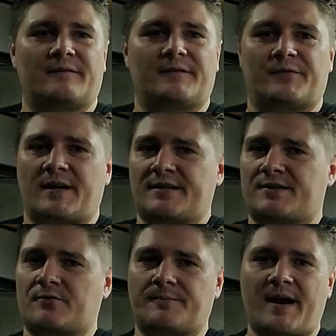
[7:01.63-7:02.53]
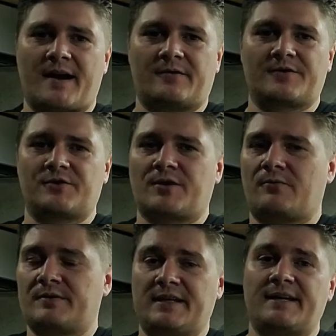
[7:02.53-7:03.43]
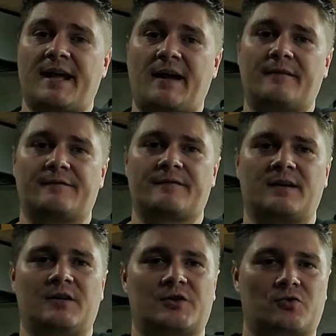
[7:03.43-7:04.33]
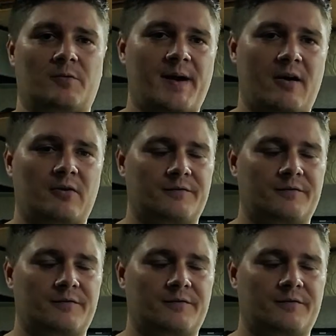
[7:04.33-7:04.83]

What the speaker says: If you've got solar panels, you don't need to have shore power.